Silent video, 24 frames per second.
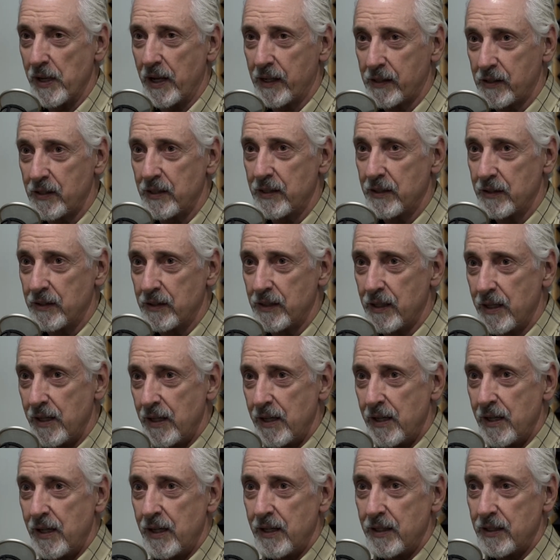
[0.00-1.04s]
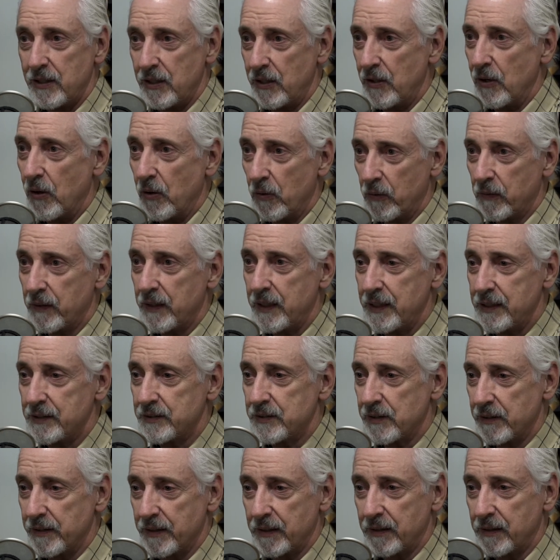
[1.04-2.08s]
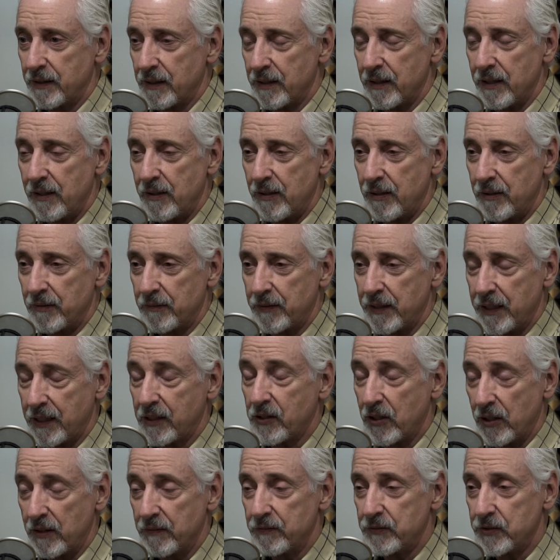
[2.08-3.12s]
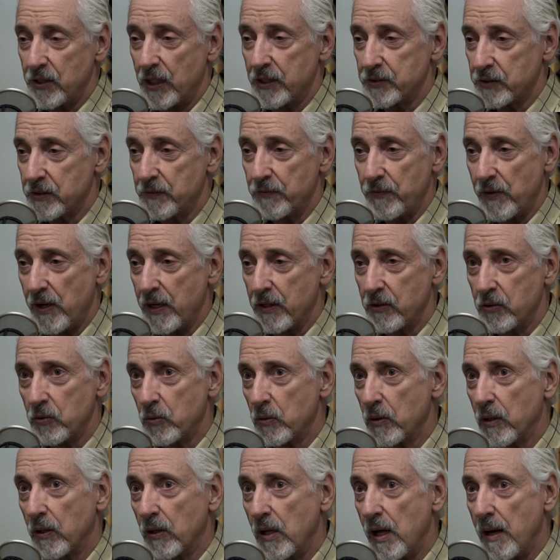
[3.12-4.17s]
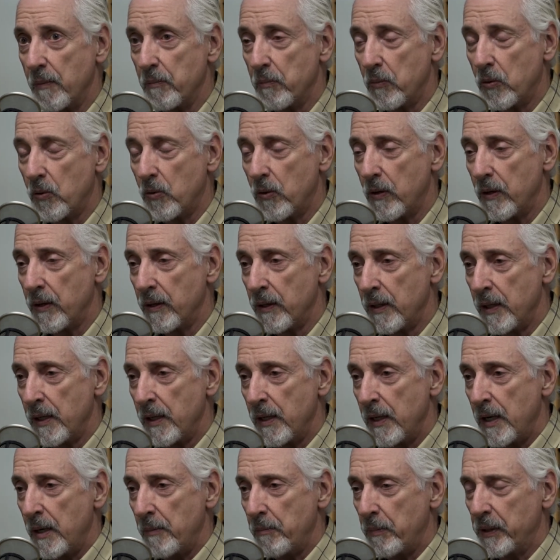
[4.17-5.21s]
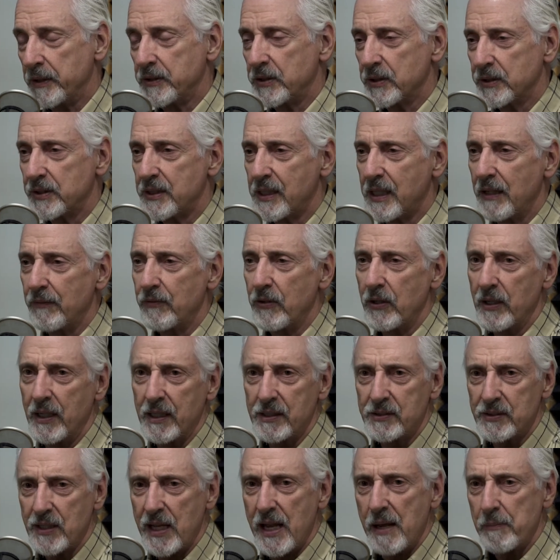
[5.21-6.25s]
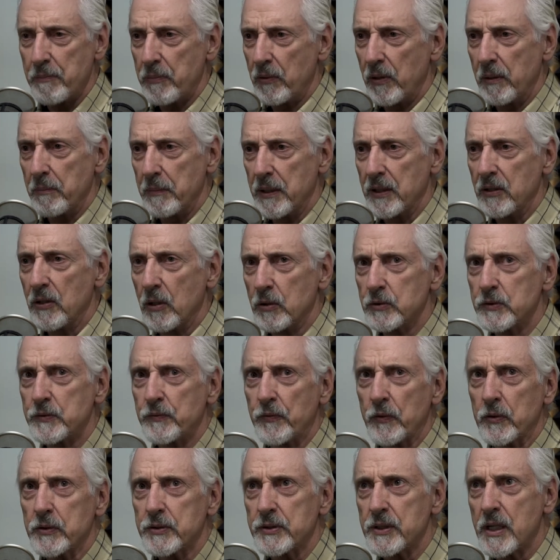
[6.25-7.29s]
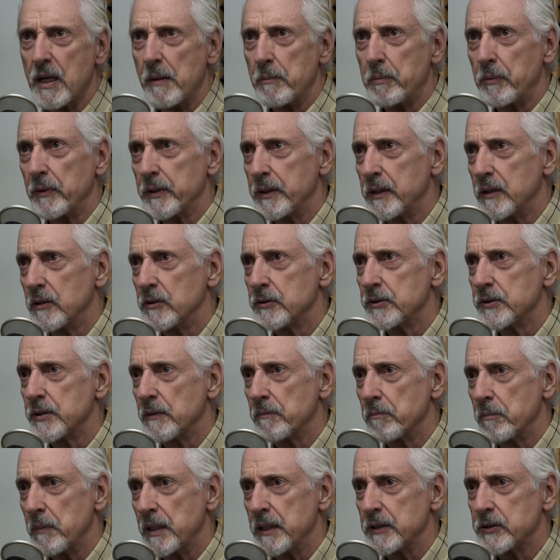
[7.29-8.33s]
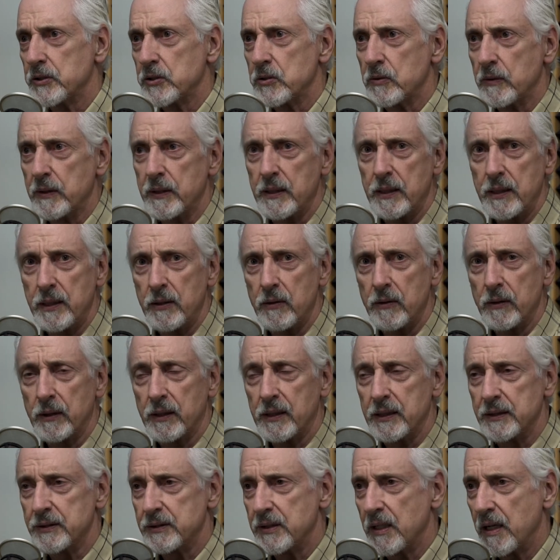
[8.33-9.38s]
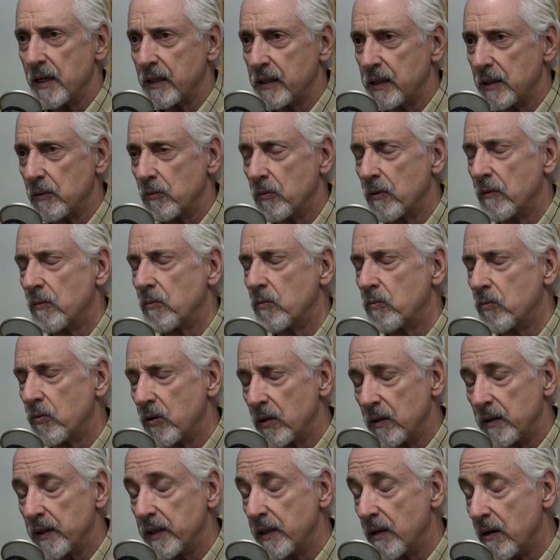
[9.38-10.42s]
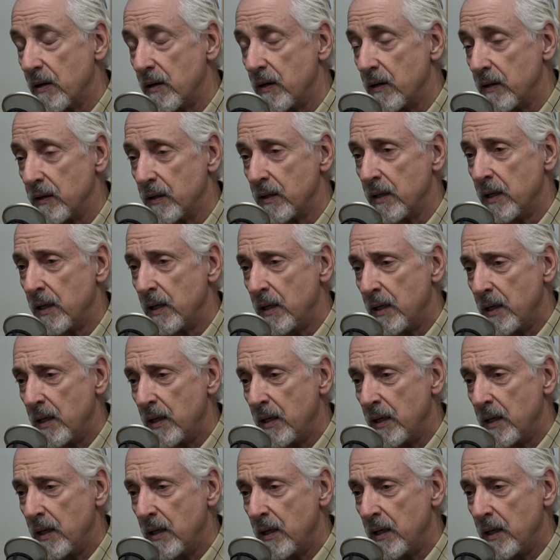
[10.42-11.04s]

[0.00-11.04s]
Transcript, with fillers: I could have, you know, easily, uh, He could have justified doing a lot more but just to give you an example, I mean, those first couple of years of ministry here in Kentucky were really hard.